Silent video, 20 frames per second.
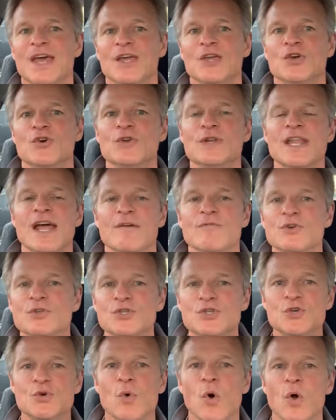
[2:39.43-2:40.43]
you're never
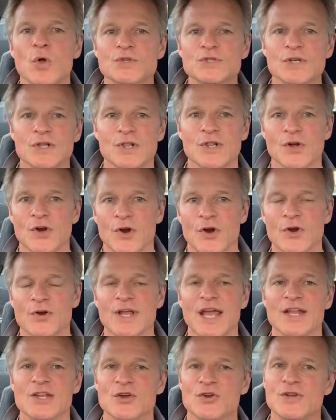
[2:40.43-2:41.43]
too old to
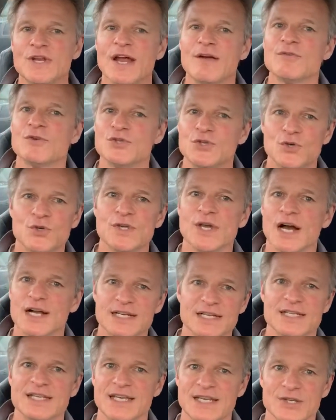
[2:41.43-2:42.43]
learn and you're never too young
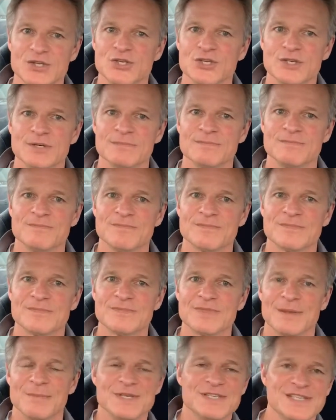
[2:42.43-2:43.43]
to teach.
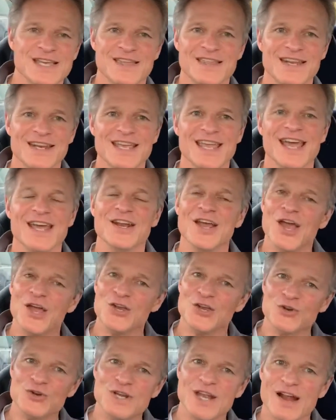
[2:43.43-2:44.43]
Let me say that again.
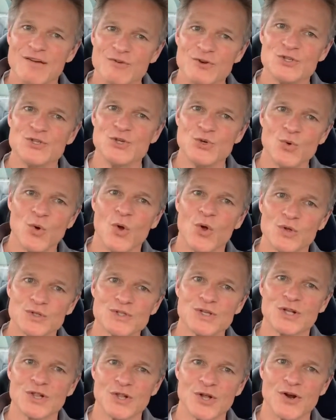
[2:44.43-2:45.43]
You're never too old
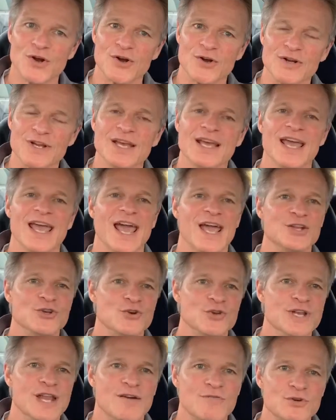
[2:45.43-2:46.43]
to learn and
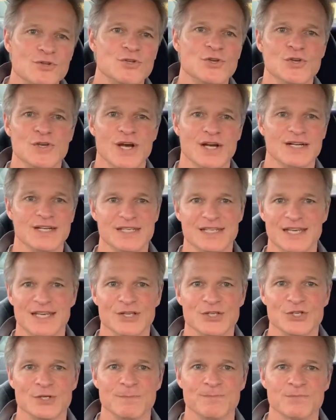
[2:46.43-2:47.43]
you're never too young to
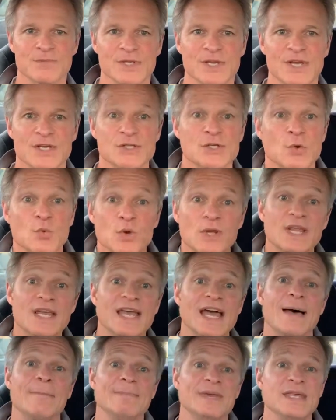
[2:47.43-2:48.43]
teach. So it really
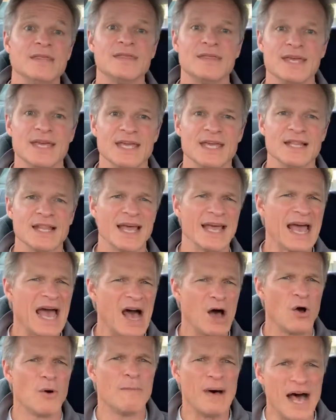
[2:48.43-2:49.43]
got me thinking,
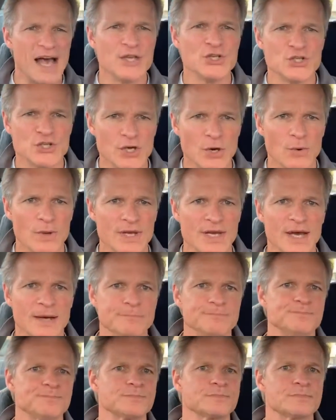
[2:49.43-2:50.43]
how am I showing up